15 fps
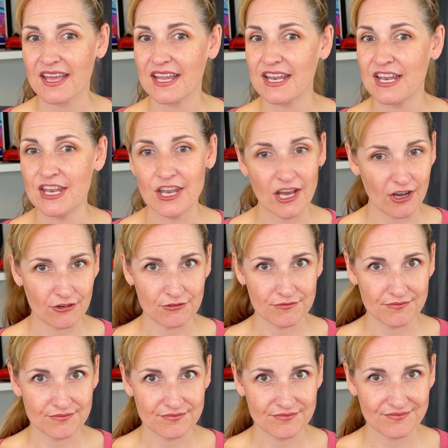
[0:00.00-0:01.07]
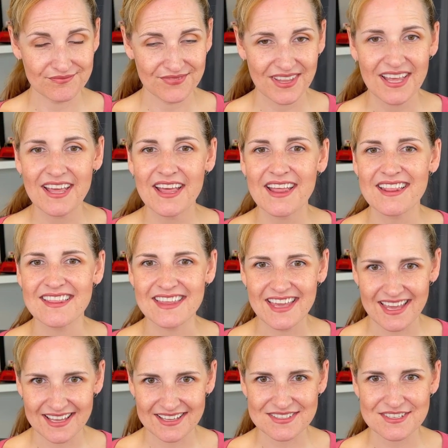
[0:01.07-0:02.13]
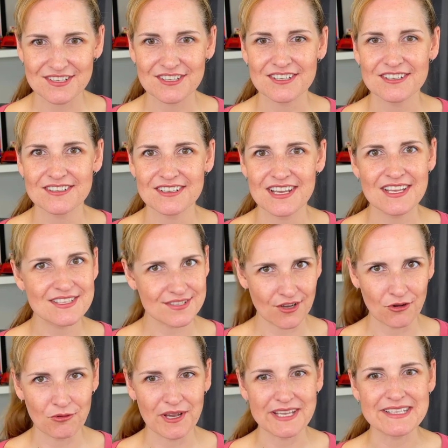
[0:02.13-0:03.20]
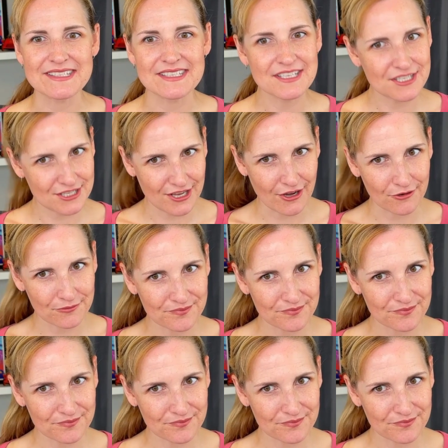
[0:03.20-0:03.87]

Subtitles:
No. The answer is always no.